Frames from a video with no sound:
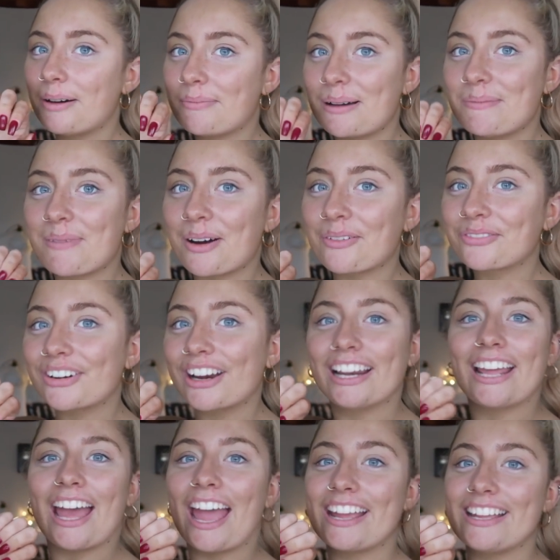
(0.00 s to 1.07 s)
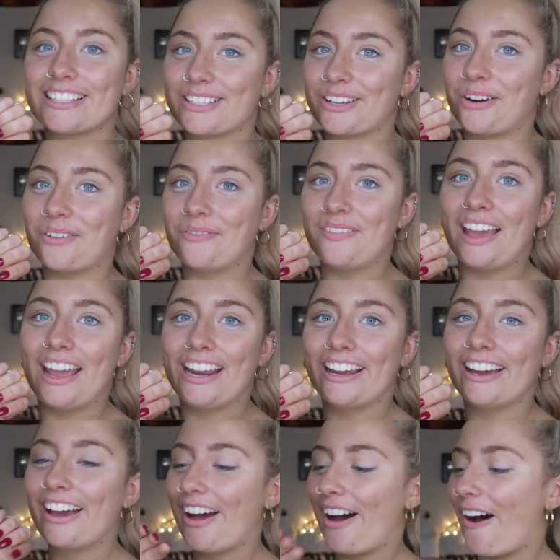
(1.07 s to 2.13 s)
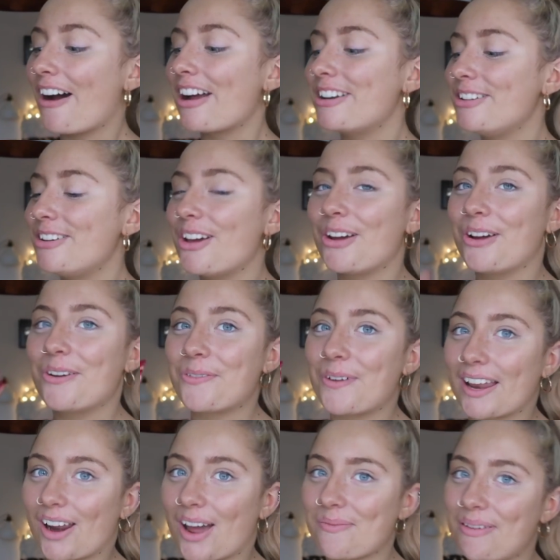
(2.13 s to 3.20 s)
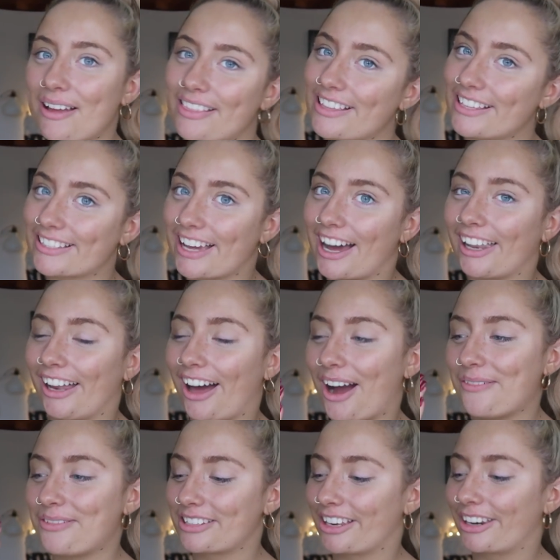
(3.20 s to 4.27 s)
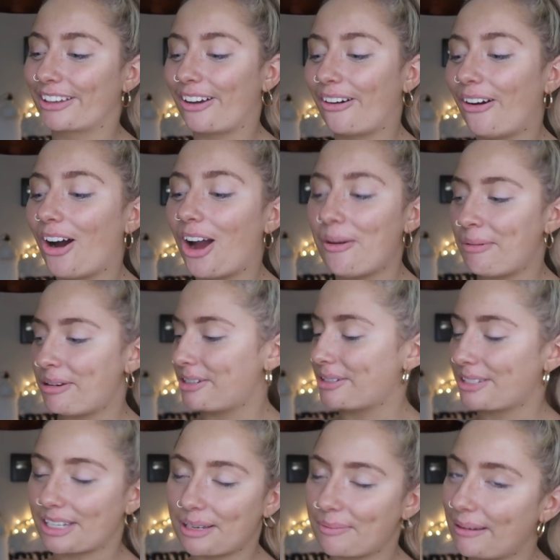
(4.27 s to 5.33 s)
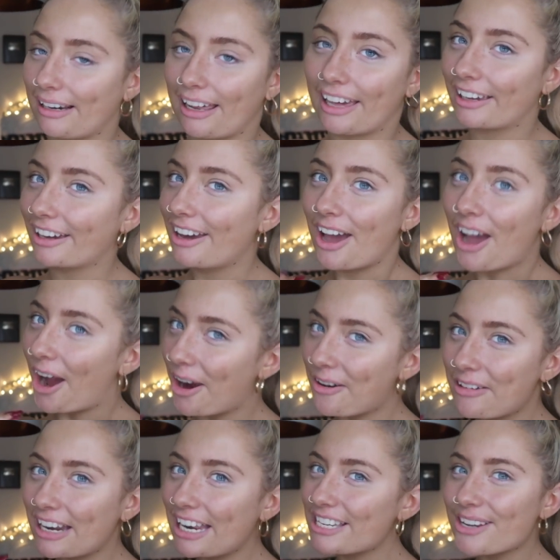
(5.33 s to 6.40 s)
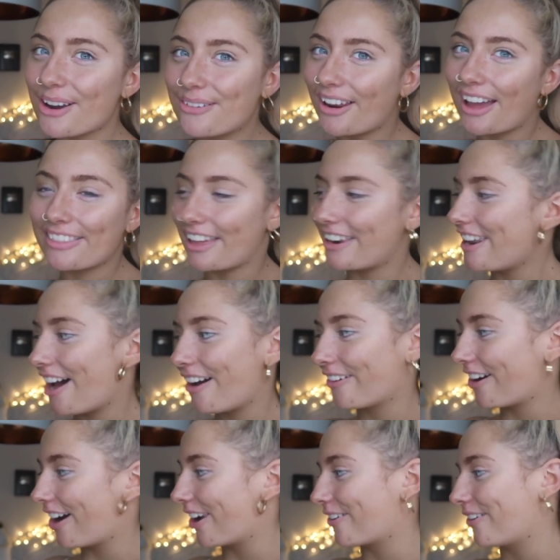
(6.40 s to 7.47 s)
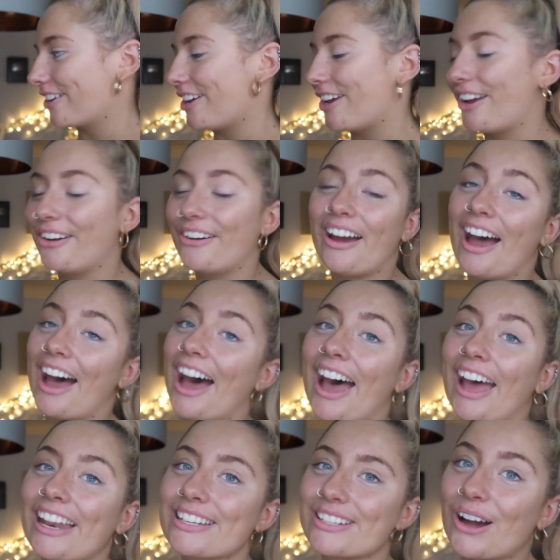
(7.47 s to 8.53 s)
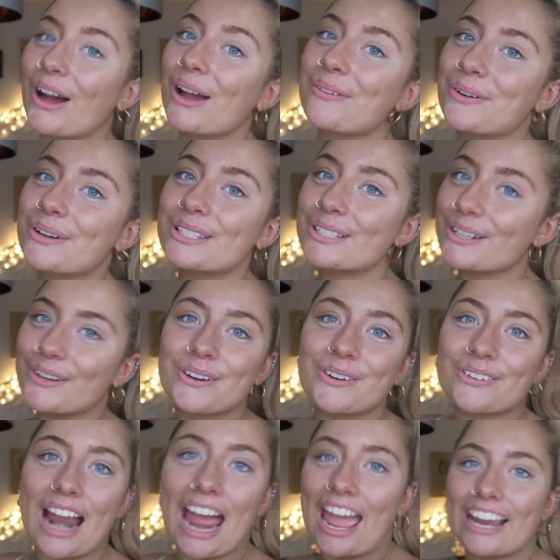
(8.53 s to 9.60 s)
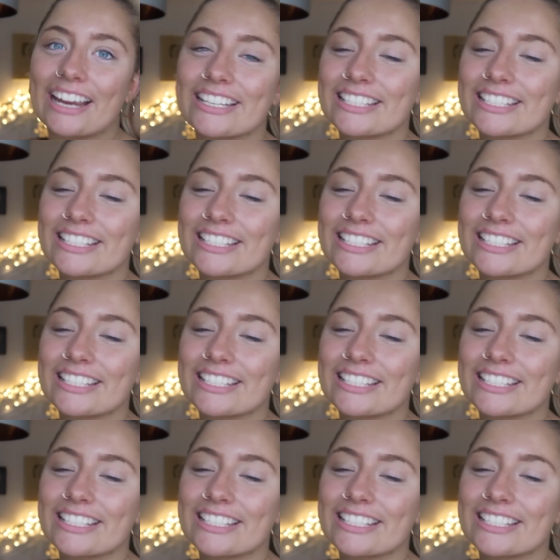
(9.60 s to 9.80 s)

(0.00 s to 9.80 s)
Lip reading: My mum really hates it on me. I knew when I picked this color I was gonna go home and she's gonna be like, I really don't like that nail color on you, and I was correct.